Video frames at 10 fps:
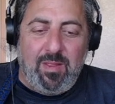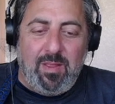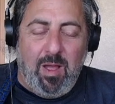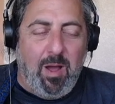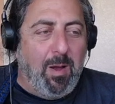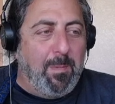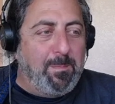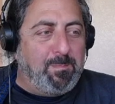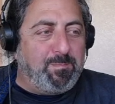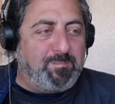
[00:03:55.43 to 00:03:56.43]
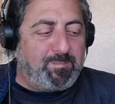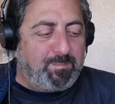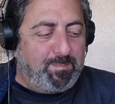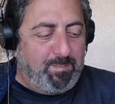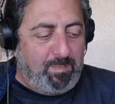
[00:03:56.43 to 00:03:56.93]
um,
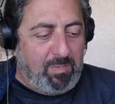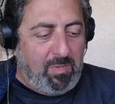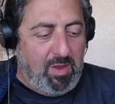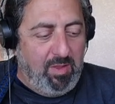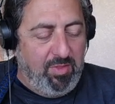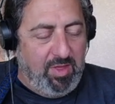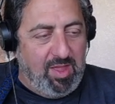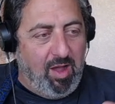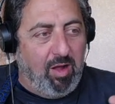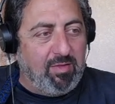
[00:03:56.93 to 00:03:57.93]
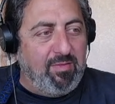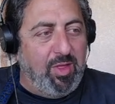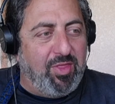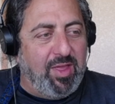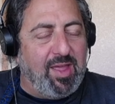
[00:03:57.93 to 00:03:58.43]
the
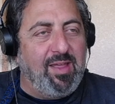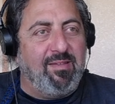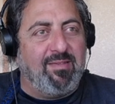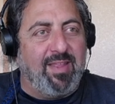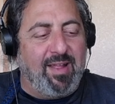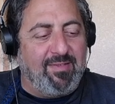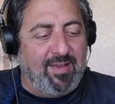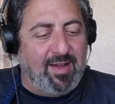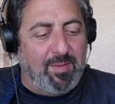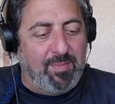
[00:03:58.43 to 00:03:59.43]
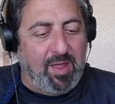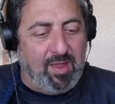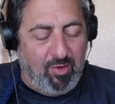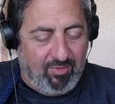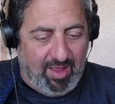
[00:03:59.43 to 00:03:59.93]
ultimate thing is that it
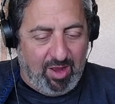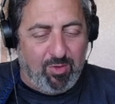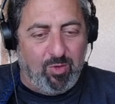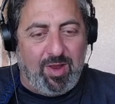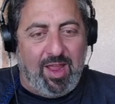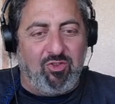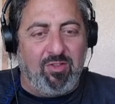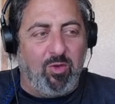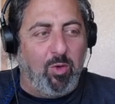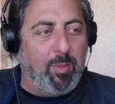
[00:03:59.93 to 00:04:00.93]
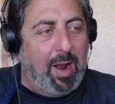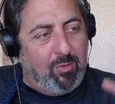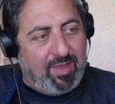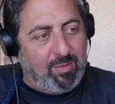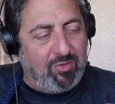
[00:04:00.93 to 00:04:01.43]
used standard notation. So, but I
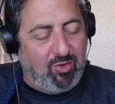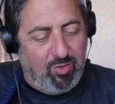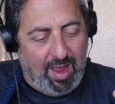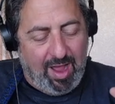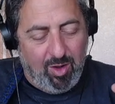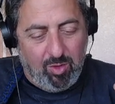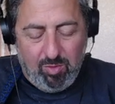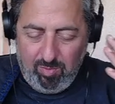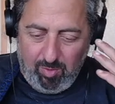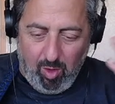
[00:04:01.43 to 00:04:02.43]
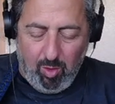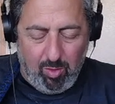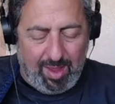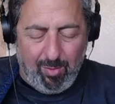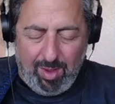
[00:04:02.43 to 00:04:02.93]
was able to now go,
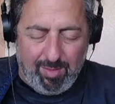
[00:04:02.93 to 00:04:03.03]
okay, wait a